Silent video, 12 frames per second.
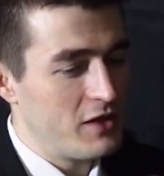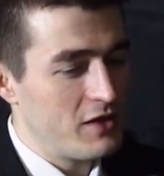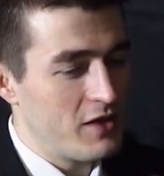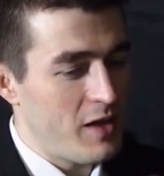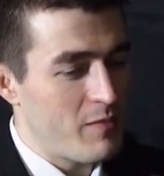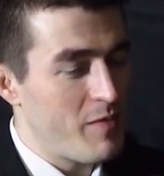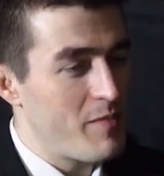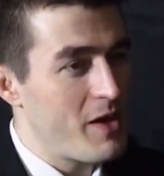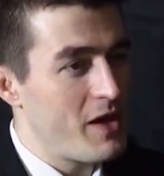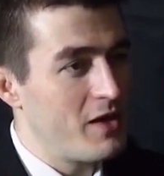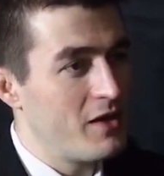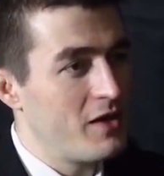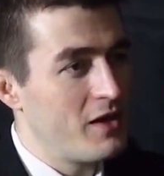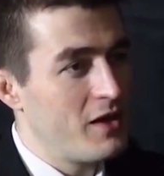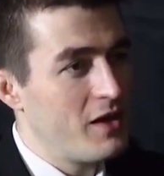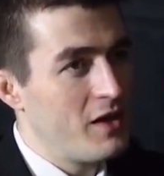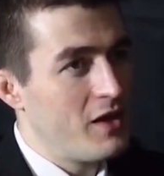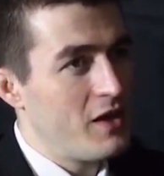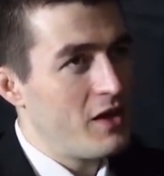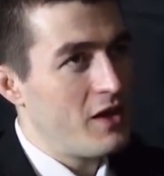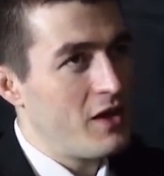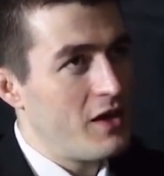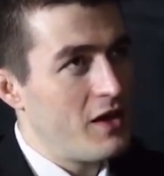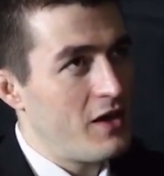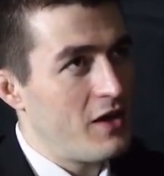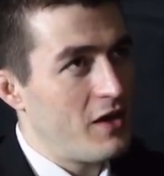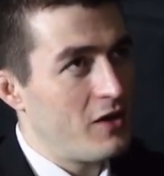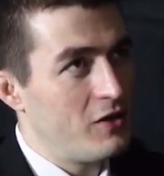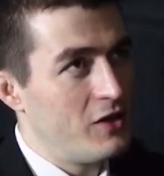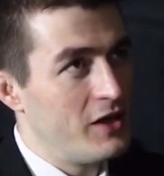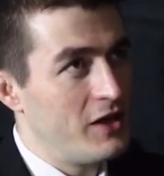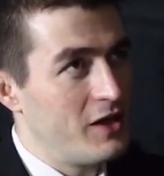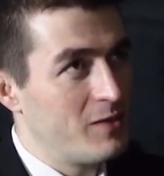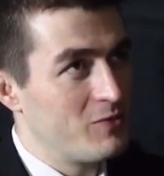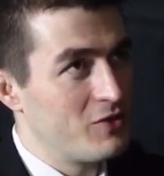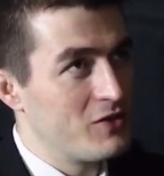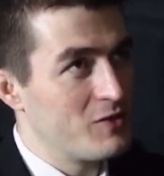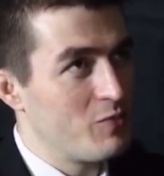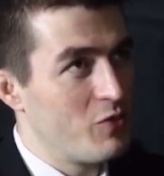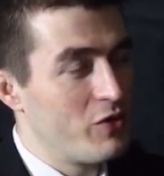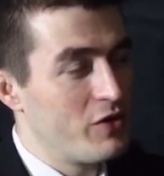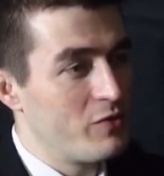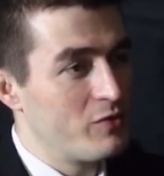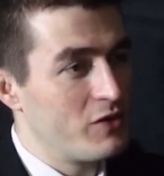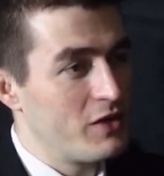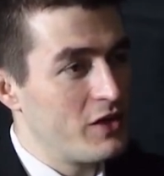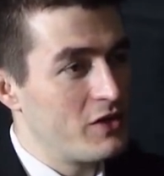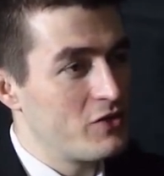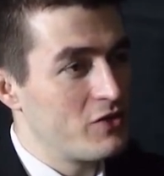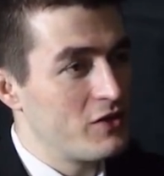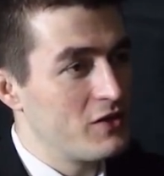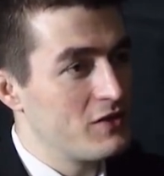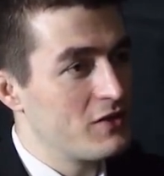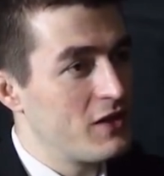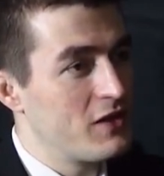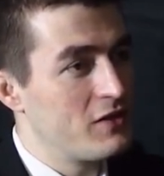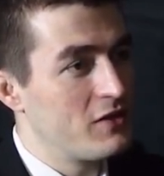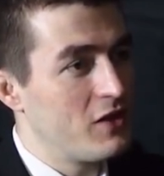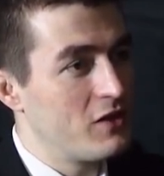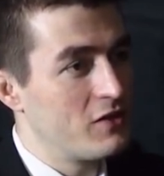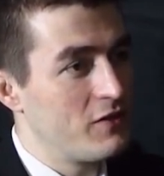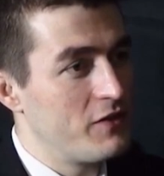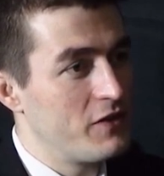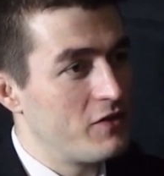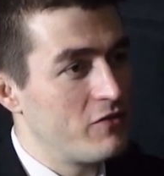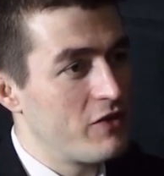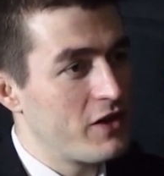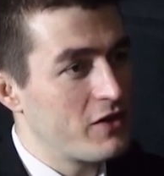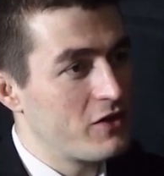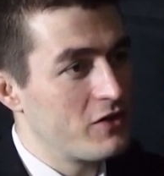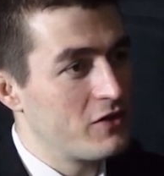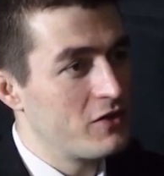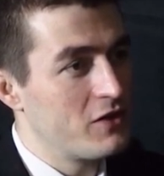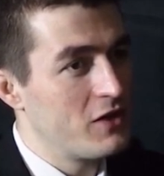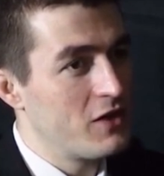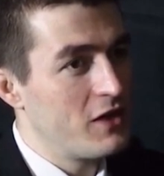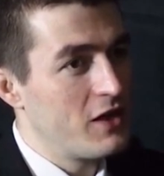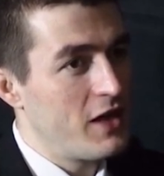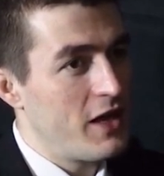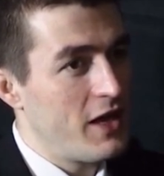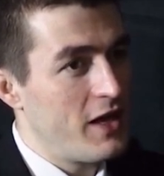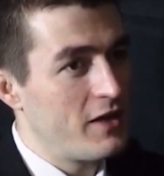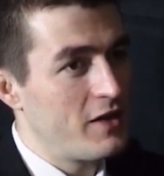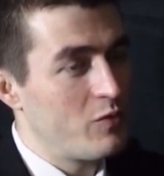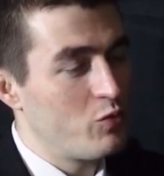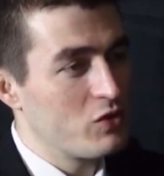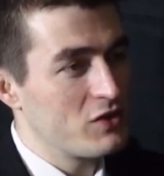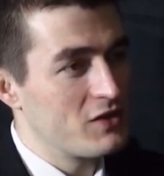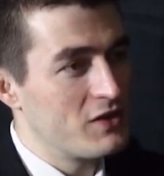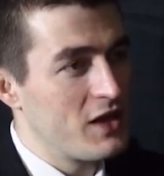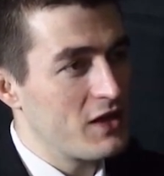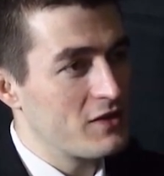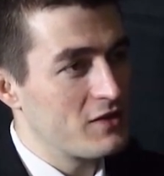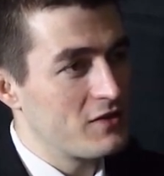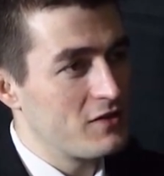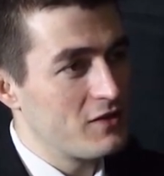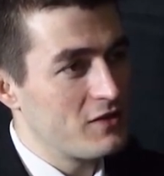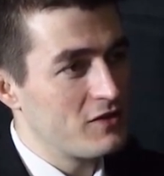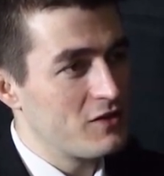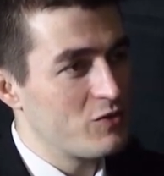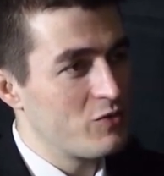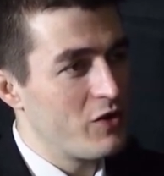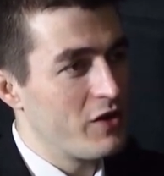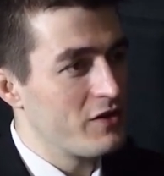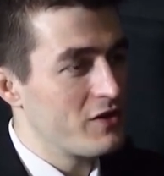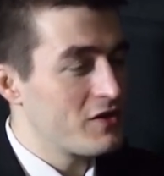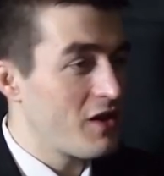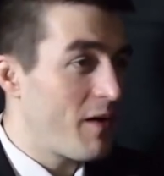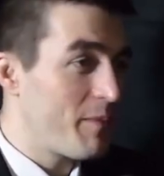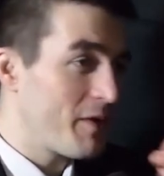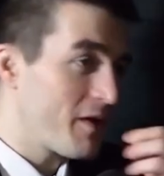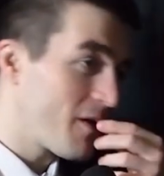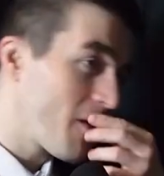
in MMA leading up to this point with the injuries and the undefeated record? And then what's next? Since um, we're on the topic.